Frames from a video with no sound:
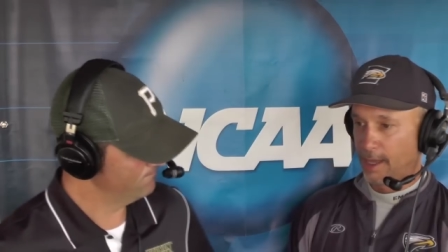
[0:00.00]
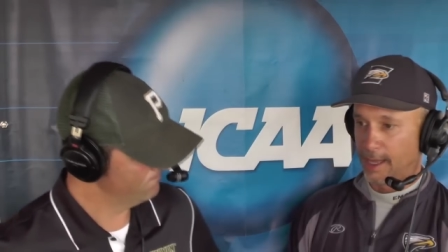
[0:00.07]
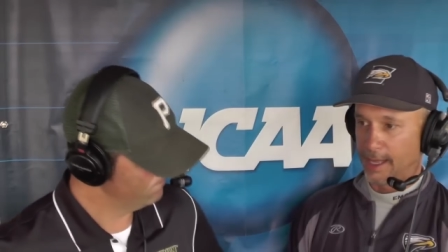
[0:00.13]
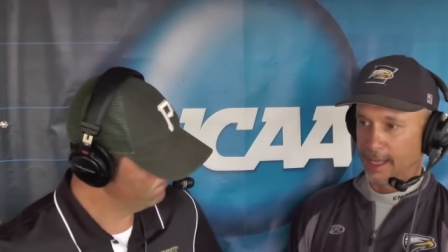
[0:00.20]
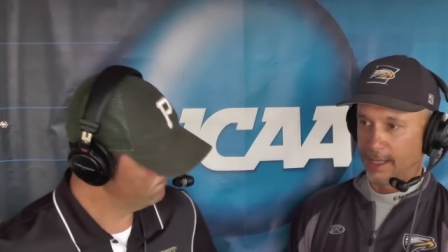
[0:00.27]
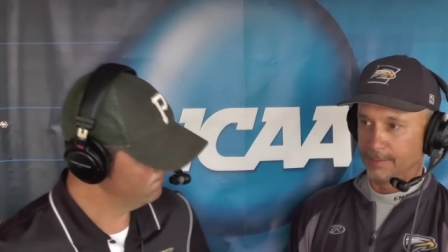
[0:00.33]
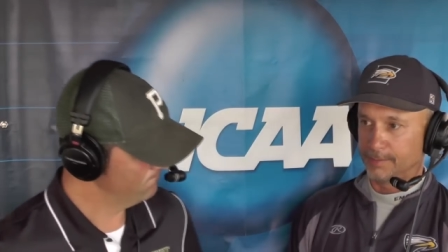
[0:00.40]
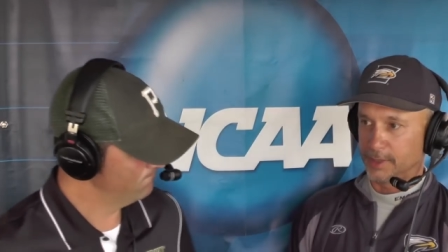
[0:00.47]

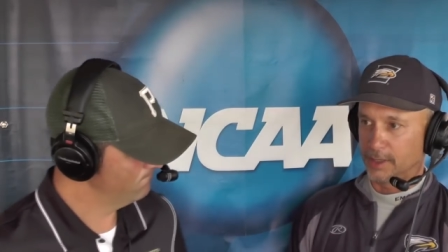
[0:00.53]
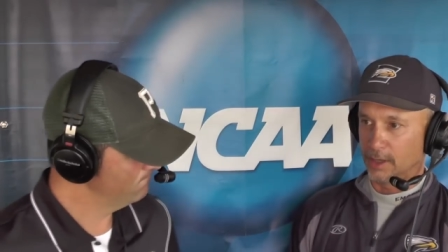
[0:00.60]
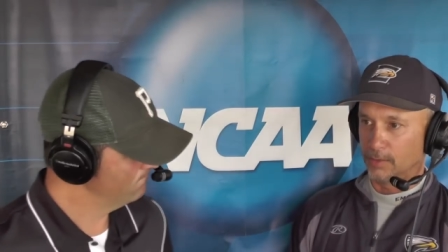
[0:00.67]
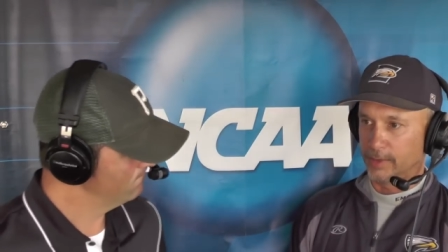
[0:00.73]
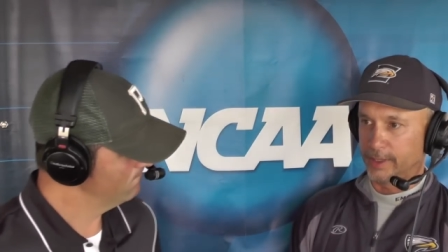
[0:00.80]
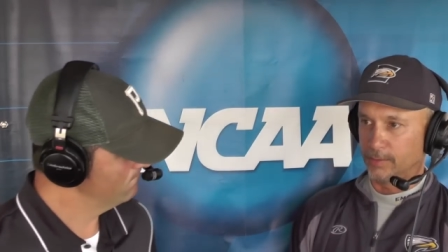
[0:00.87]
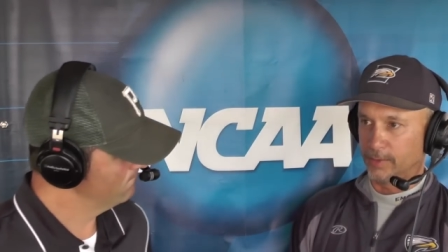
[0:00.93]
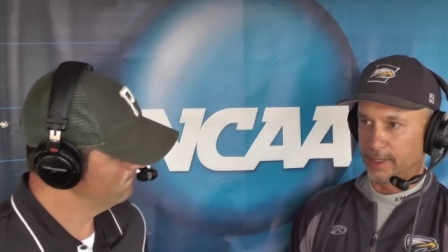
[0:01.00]

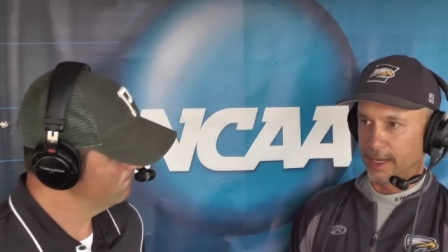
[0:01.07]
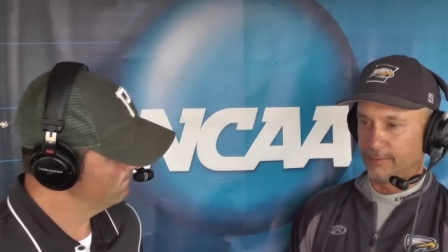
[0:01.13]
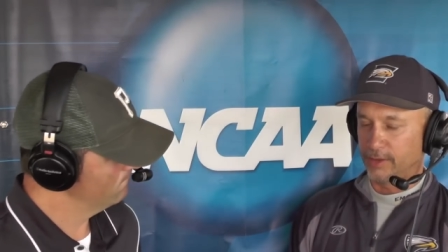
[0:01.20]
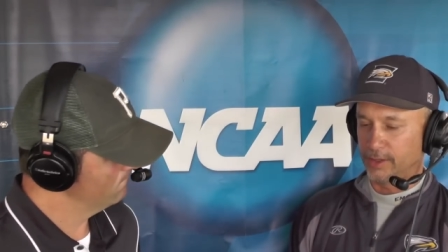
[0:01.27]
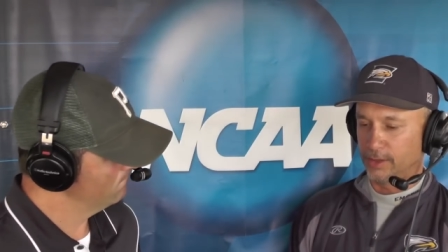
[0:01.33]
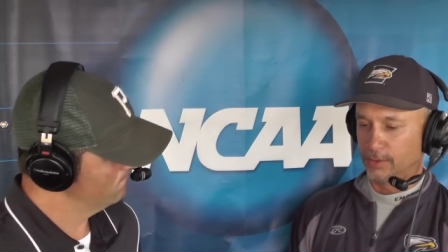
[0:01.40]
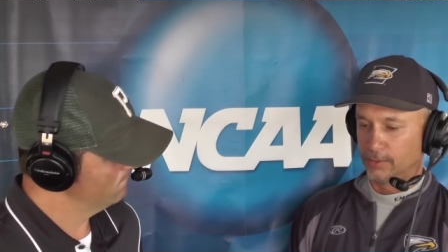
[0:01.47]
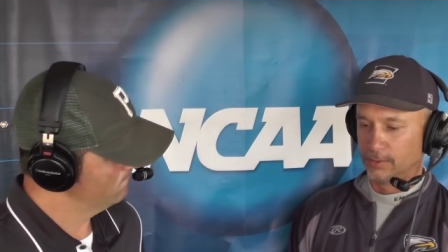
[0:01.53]
Whenever
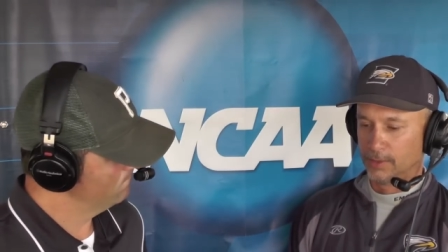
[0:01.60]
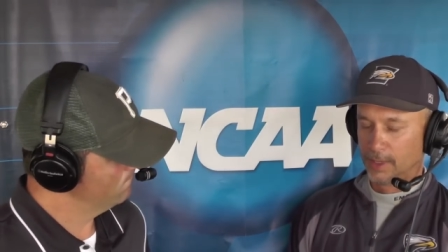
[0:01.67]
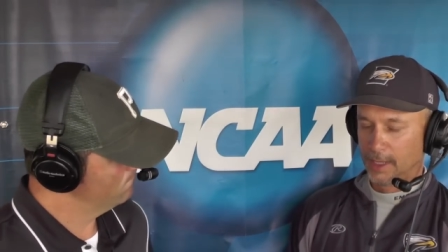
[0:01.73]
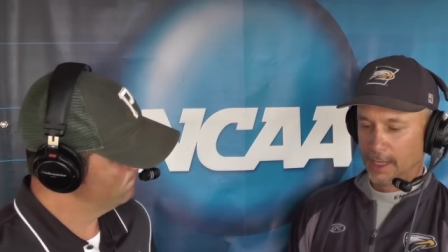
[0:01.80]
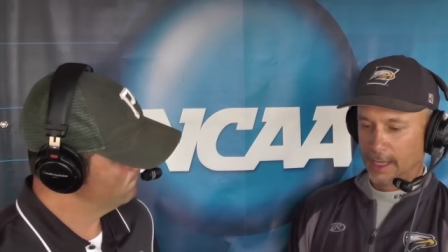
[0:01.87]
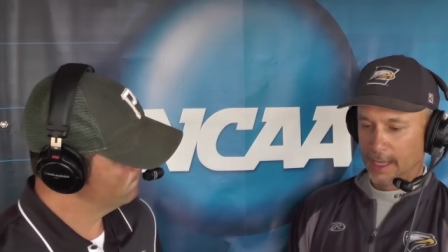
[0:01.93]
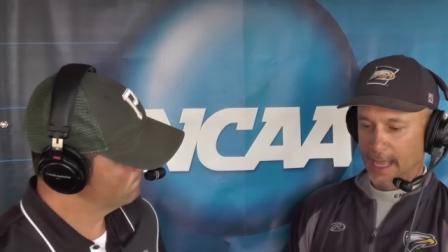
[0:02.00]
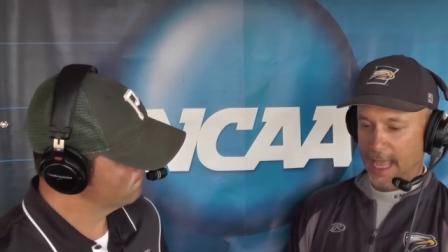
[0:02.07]
you
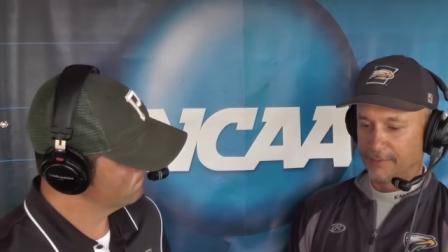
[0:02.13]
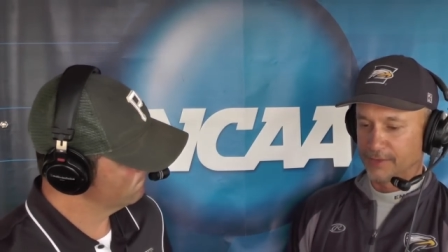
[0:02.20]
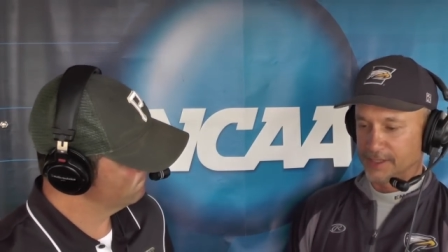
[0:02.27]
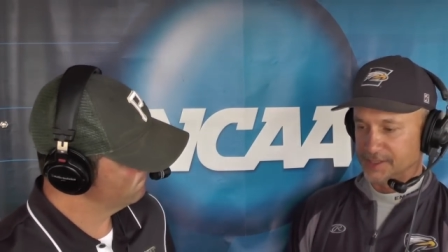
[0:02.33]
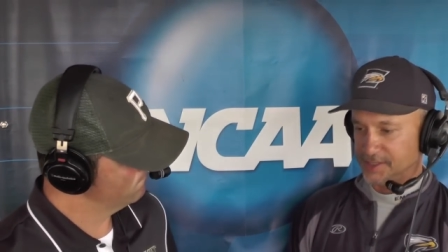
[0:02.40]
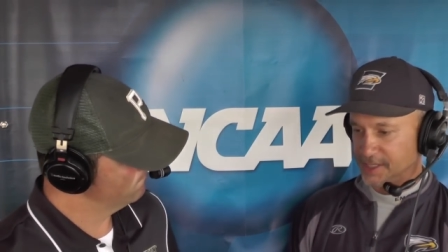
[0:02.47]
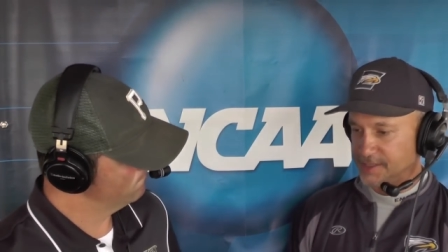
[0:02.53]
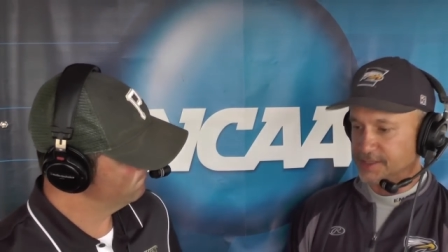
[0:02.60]
have
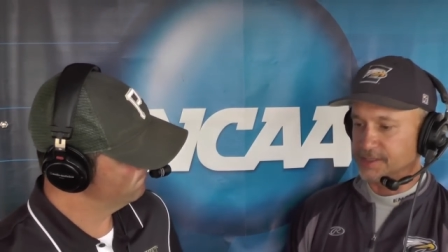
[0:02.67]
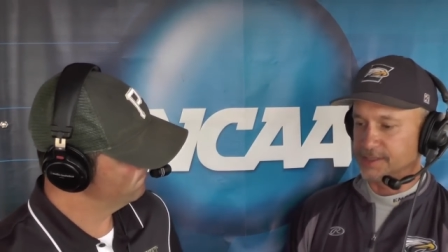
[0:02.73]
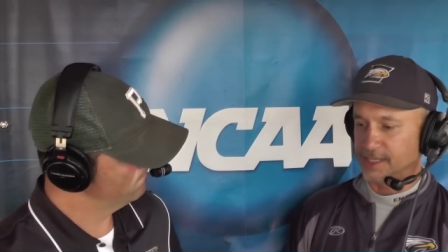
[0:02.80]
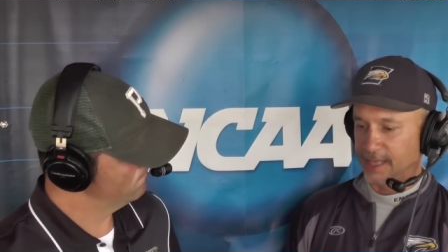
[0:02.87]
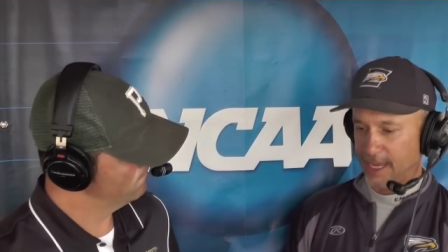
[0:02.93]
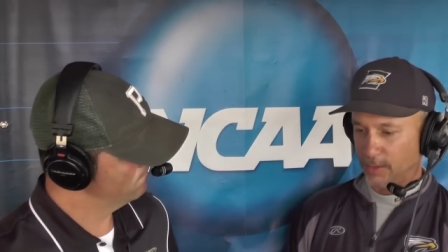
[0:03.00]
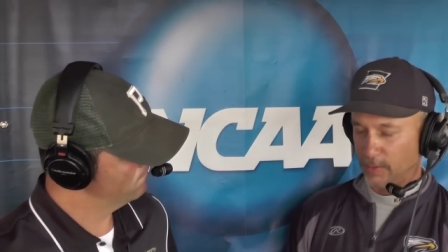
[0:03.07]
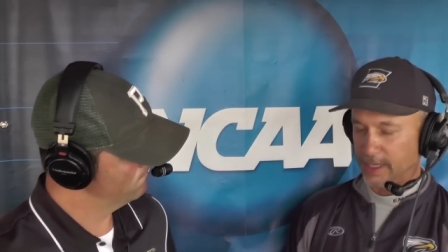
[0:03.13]
consistency
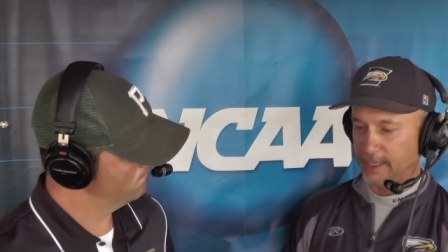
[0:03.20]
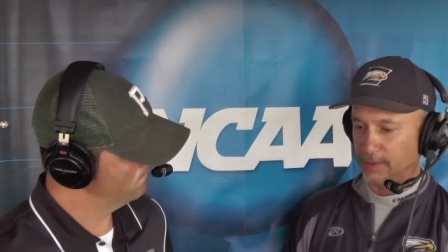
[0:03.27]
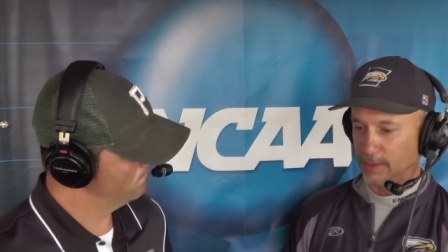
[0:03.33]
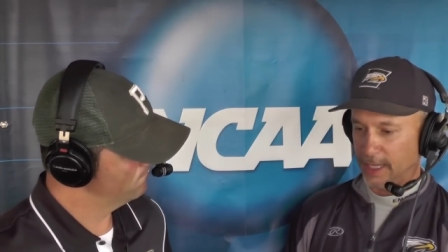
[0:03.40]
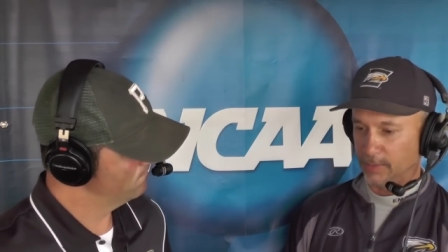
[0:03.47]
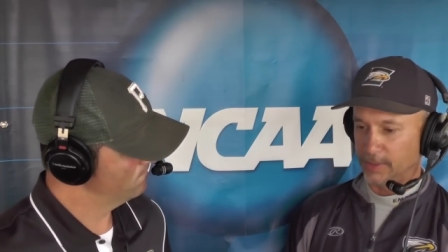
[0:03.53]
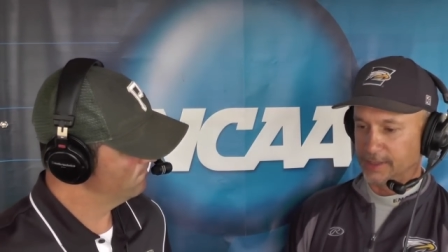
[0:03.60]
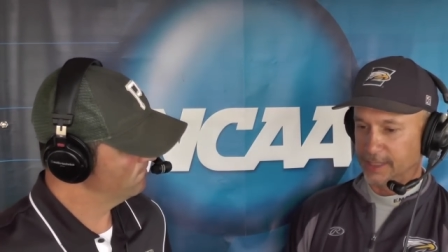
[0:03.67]
like we
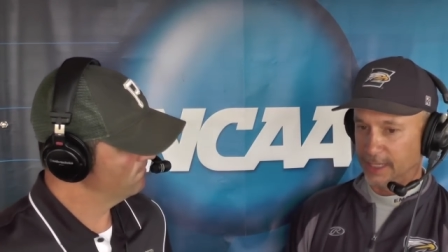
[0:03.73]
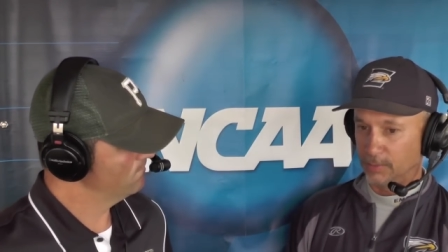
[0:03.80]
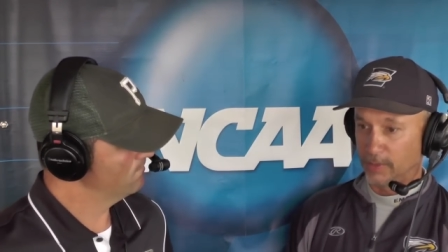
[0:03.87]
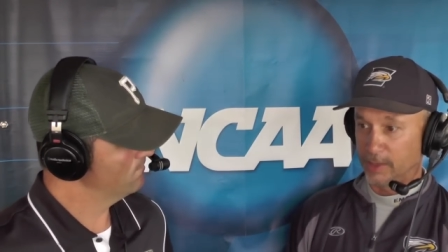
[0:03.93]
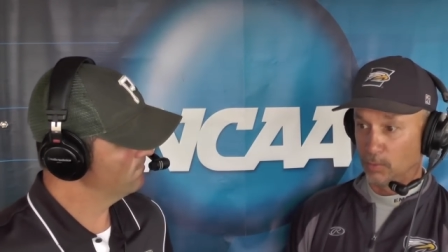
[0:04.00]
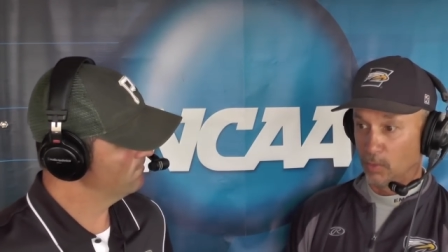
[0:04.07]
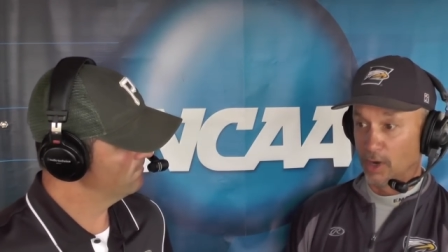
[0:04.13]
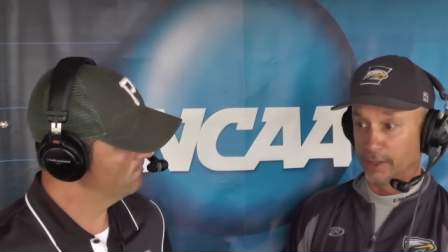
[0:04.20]
did,
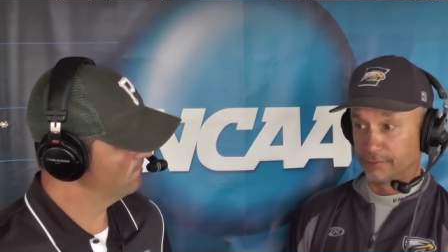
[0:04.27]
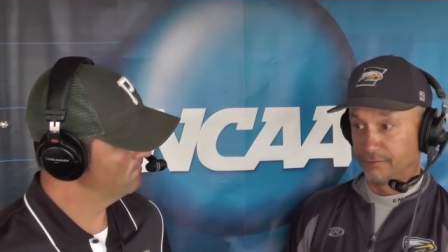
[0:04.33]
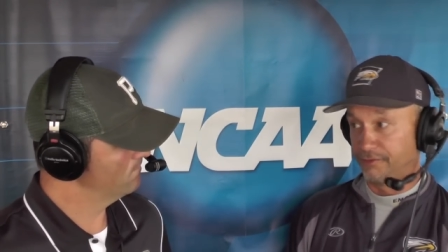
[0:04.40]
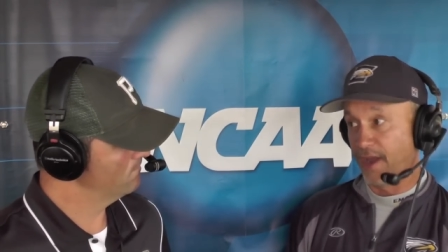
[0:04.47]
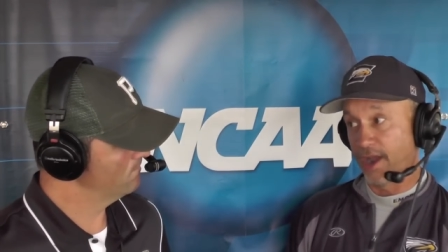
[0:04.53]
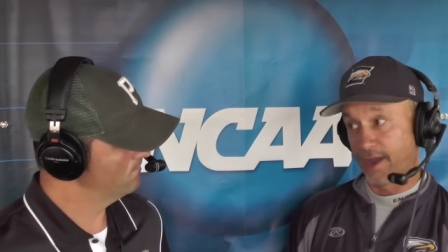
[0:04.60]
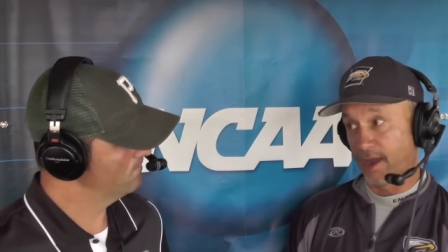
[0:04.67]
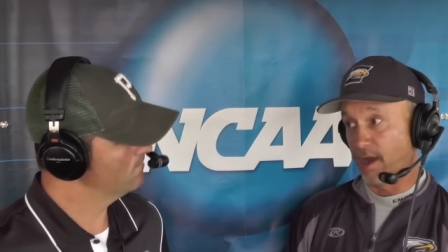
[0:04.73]
we worked
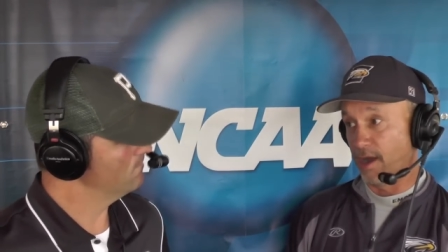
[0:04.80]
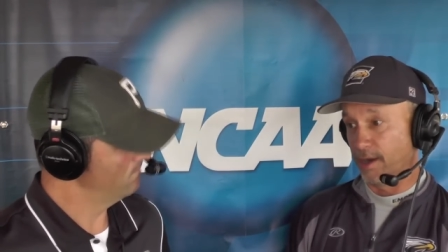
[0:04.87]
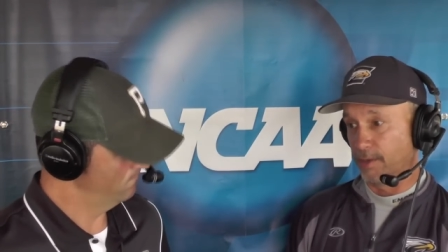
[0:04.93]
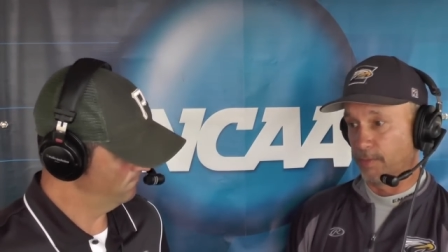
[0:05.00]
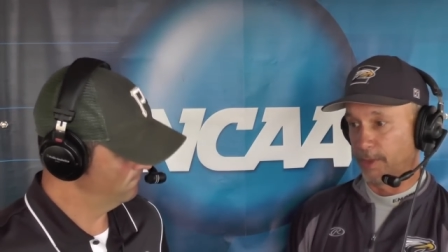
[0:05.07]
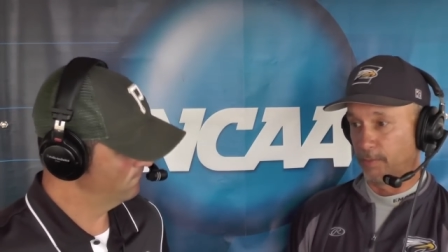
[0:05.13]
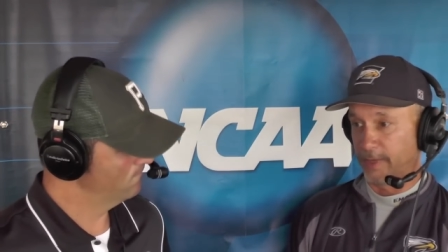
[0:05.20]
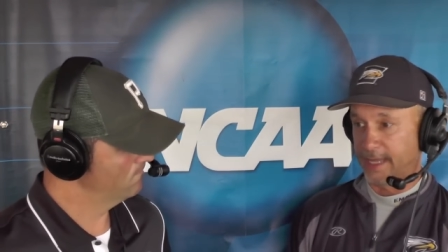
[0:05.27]
very
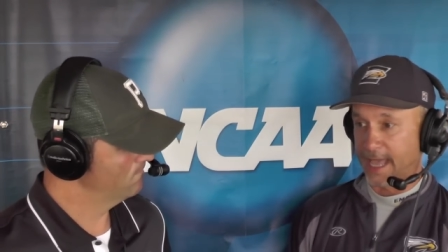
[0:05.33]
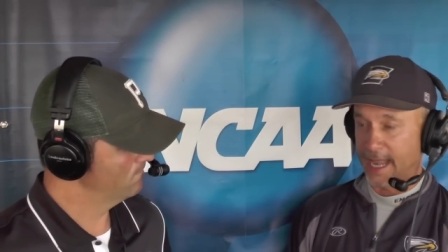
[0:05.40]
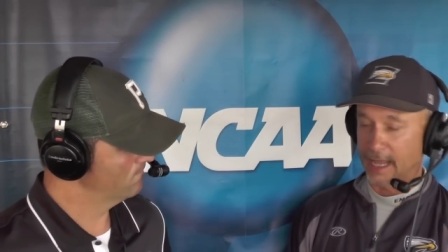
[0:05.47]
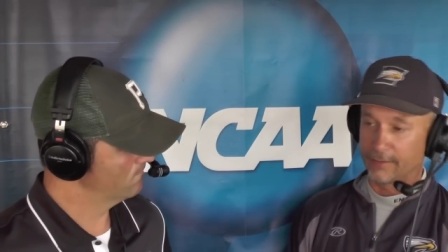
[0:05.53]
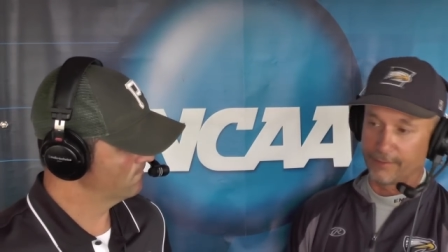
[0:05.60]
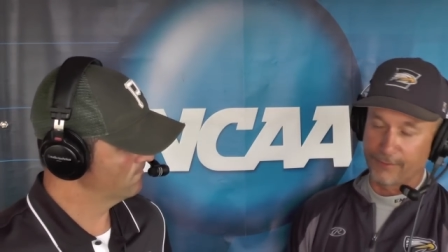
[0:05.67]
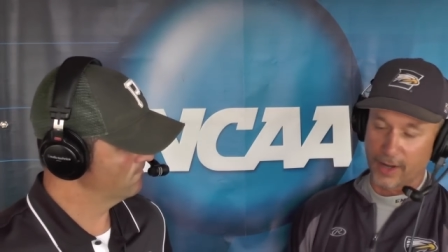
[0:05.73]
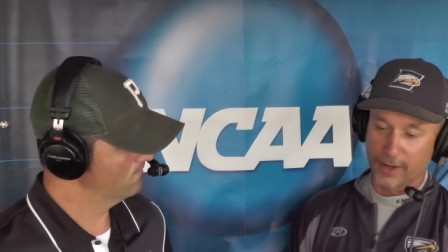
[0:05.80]
hard when we got
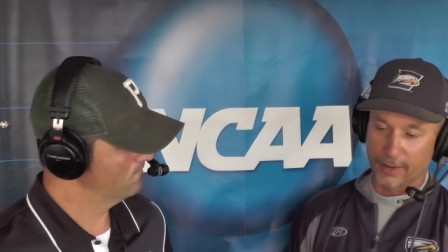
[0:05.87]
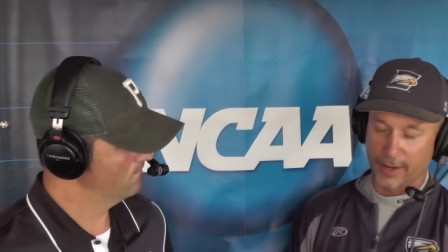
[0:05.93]
out